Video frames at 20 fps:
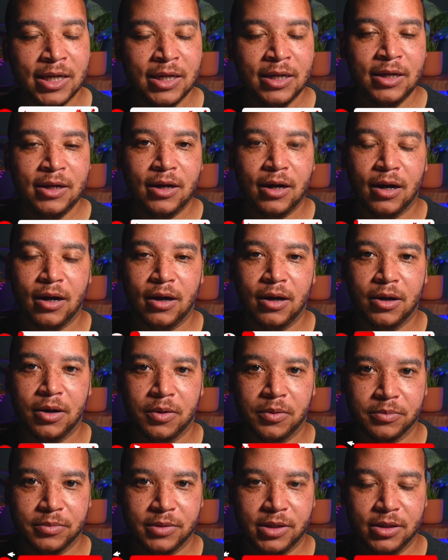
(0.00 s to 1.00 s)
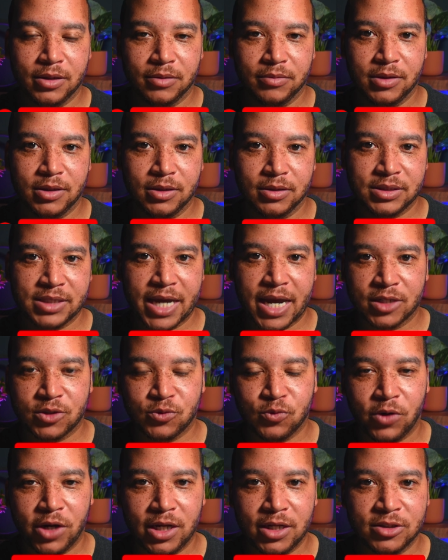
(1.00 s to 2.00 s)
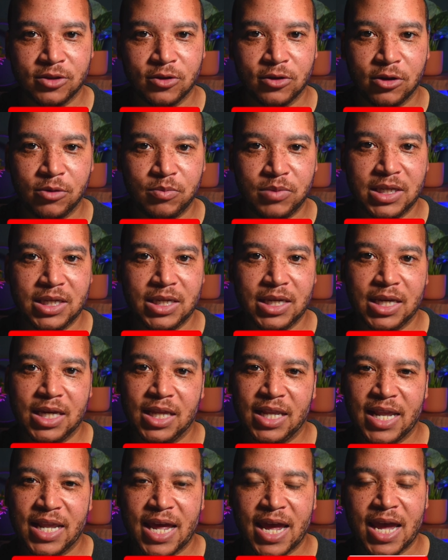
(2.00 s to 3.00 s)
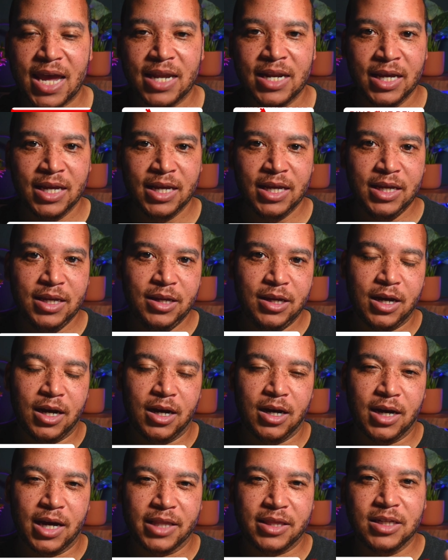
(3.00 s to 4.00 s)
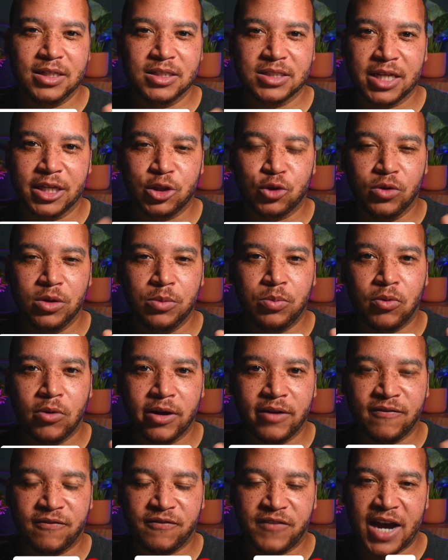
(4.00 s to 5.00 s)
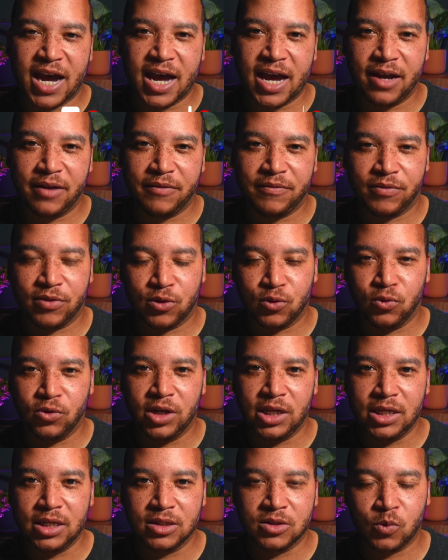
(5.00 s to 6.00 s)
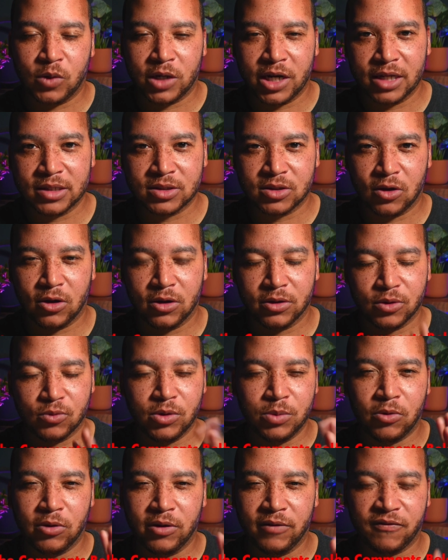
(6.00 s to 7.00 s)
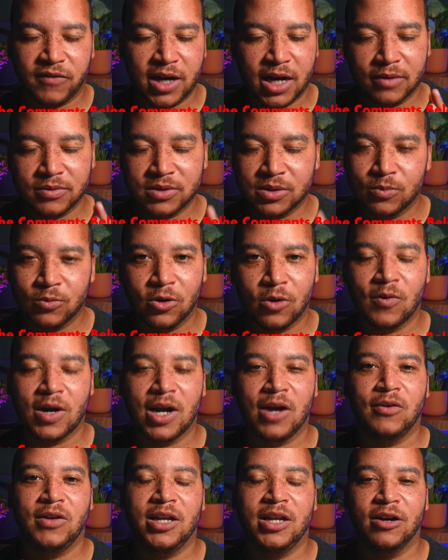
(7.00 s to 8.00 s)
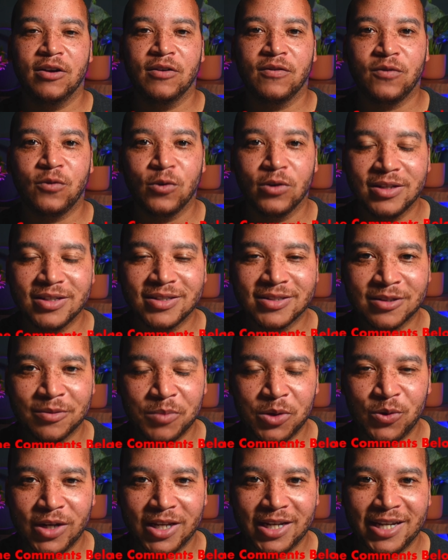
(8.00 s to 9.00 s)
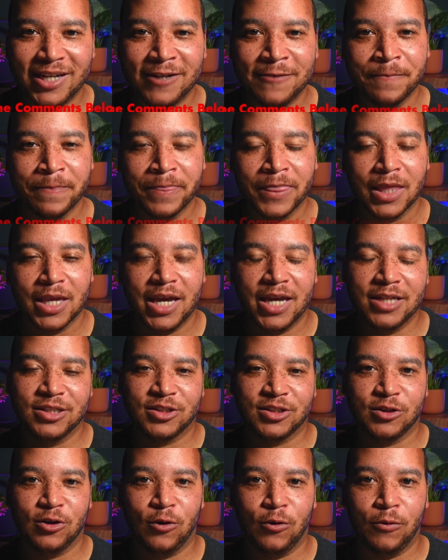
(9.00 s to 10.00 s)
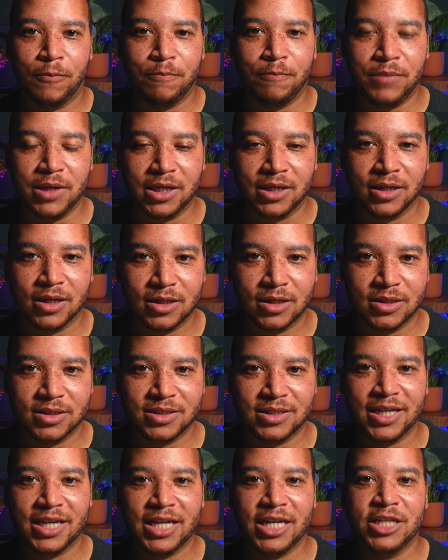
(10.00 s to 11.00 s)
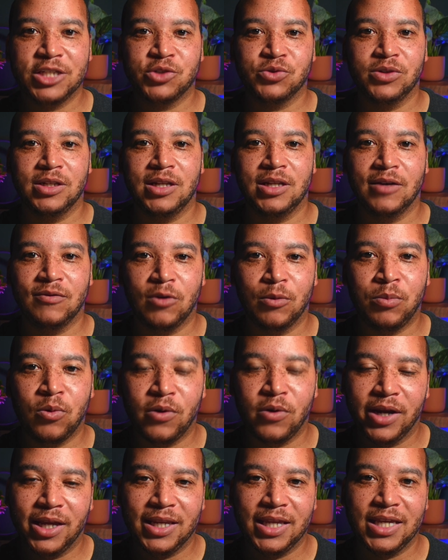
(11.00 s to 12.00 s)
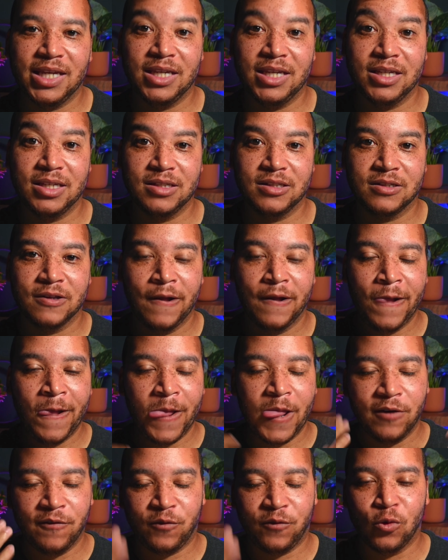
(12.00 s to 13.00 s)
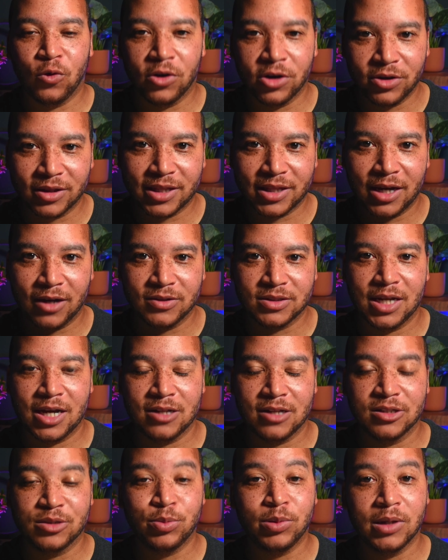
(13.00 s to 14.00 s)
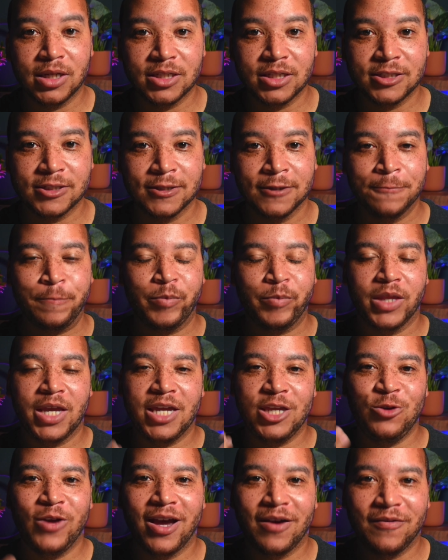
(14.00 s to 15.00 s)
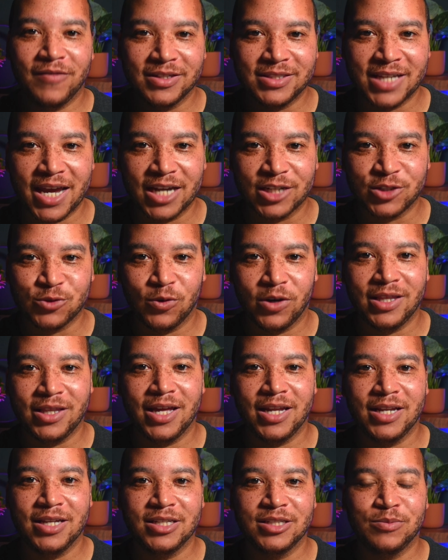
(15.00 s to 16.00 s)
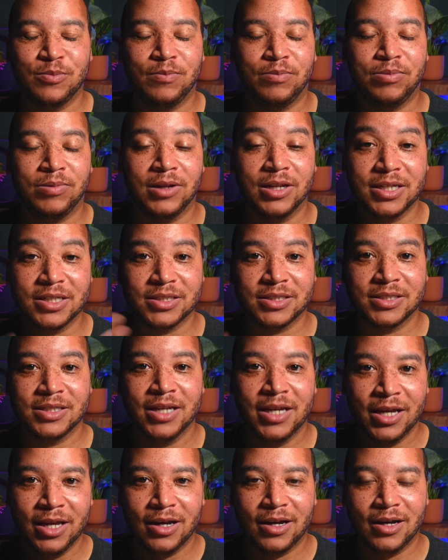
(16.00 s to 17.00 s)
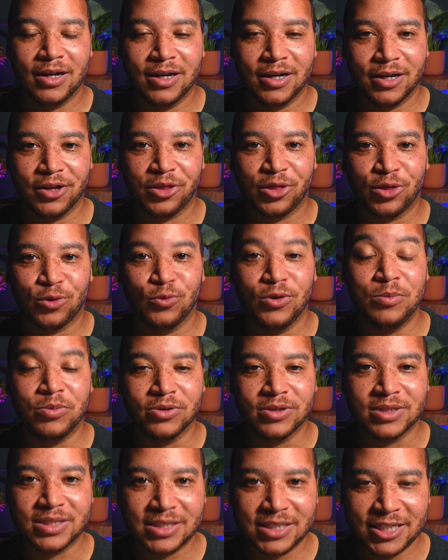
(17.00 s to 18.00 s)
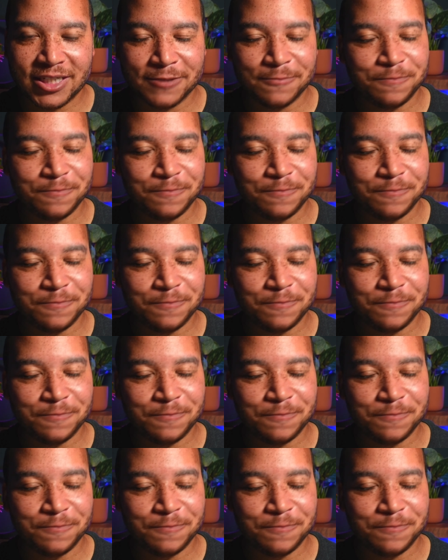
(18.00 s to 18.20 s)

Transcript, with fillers: um, the, the tax rate is going to be in that. Uh, I think it's like 3.53 is what I saw, 3.5, somewhere around there for this community. And so because the entry level point is $400,000 plus, and you have a tax rate that is plus, uh, 3%,